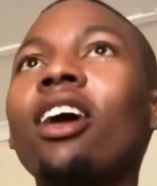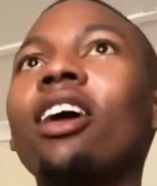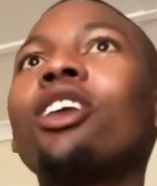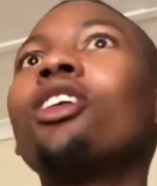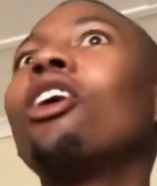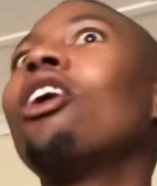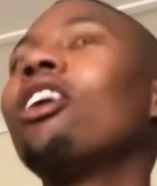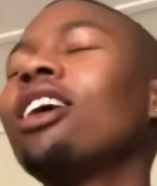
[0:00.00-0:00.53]

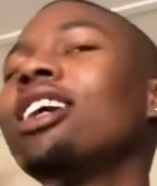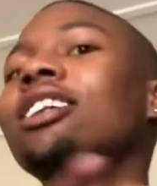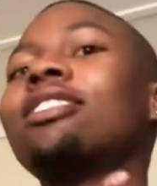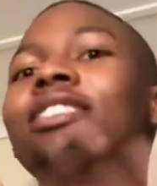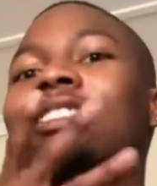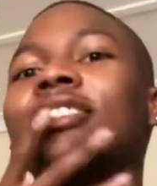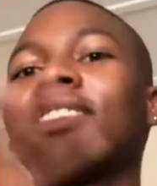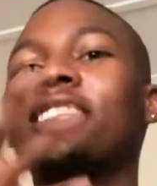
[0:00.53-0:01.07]
Yeah,
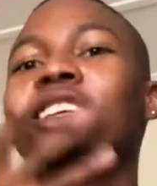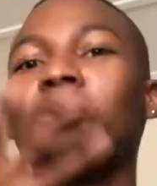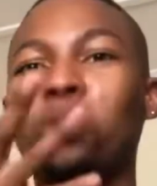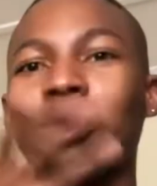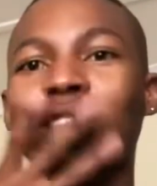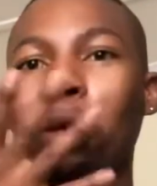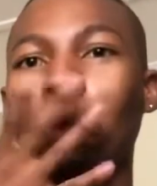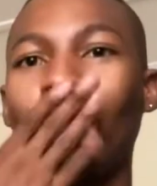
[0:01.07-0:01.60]
it's the,
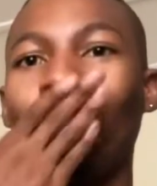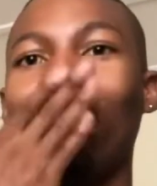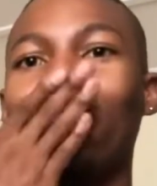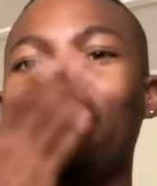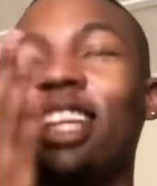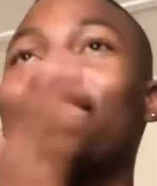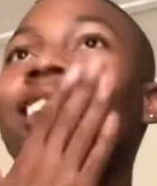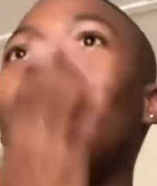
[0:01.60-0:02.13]
the word
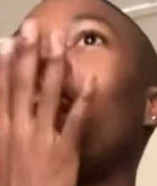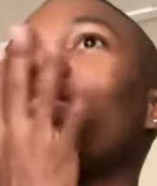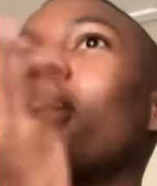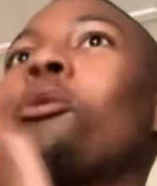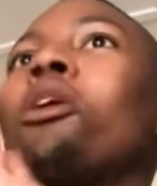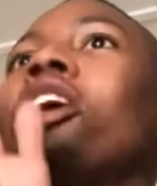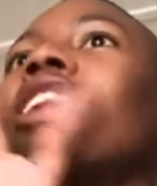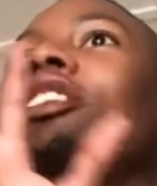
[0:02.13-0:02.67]
the, the
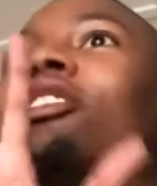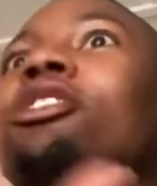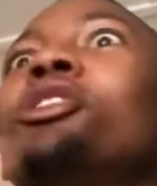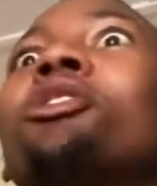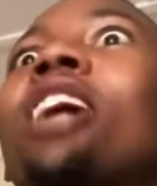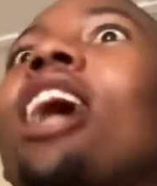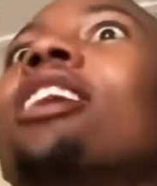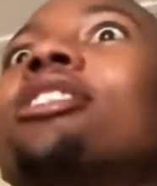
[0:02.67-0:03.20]
word to you
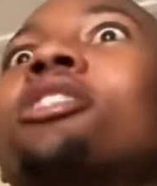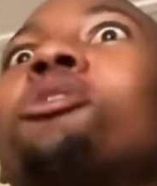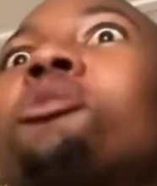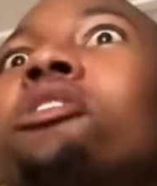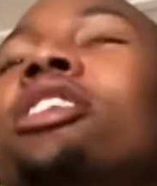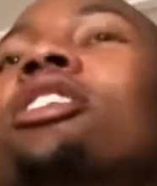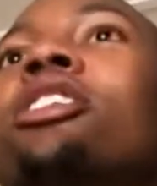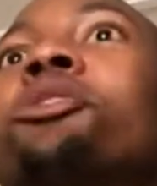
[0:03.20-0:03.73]
guys is
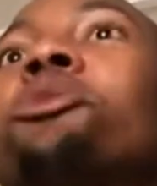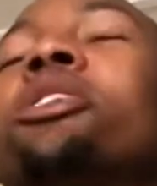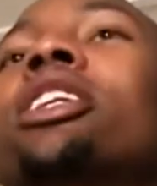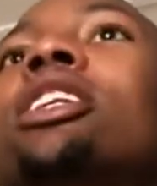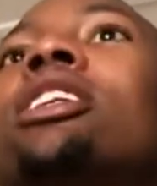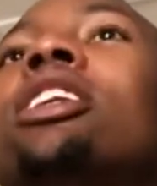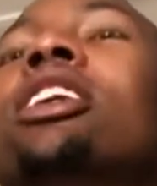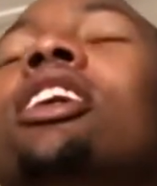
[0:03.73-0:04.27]
already annoying.
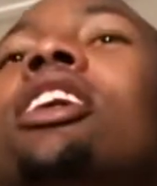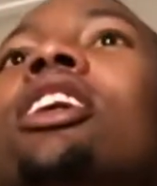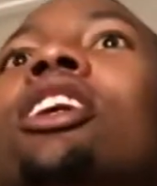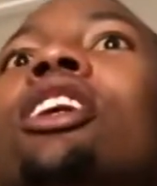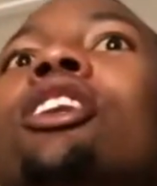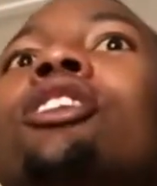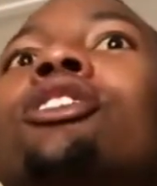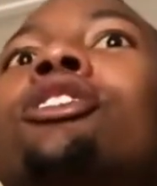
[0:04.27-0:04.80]

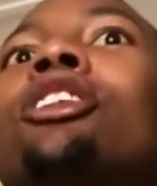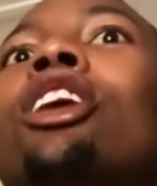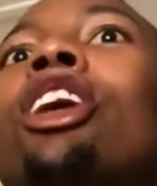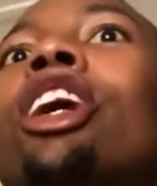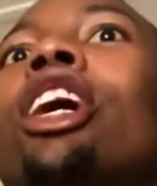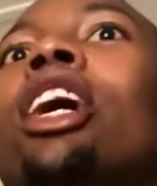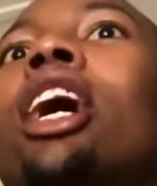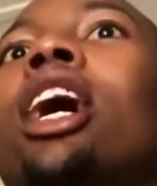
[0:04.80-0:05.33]

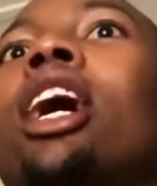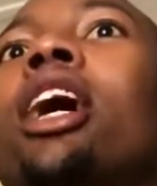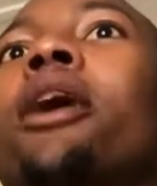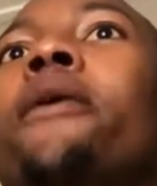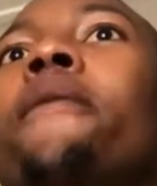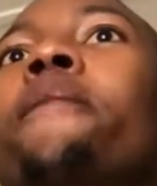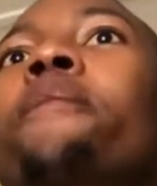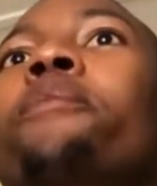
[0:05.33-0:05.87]
So
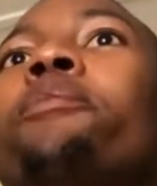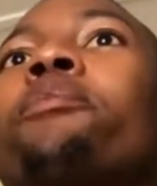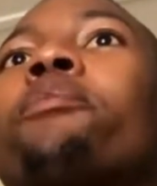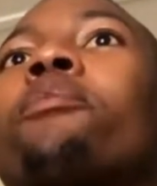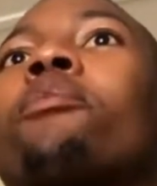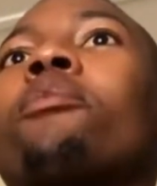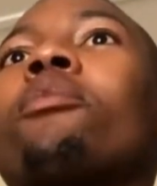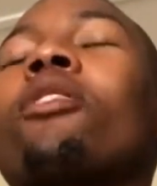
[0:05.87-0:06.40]
um
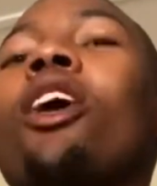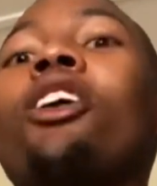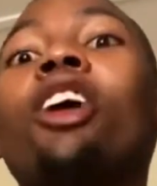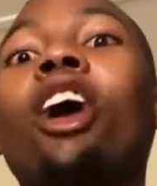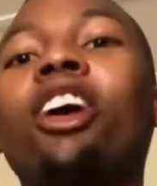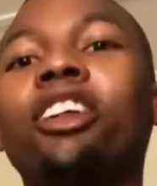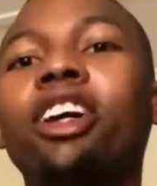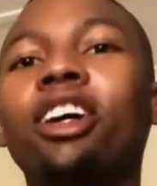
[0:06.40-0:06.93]

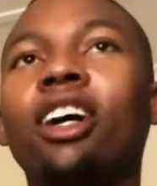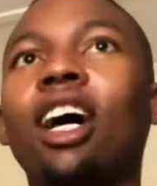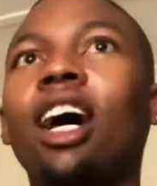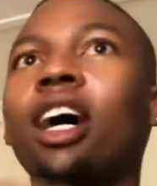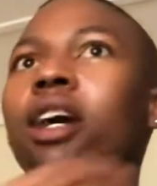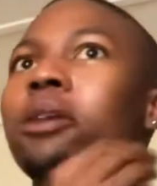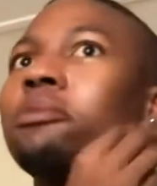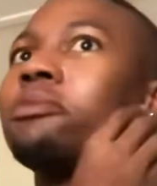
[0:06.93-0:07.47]
yeah no
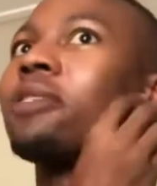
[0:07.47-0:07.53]
um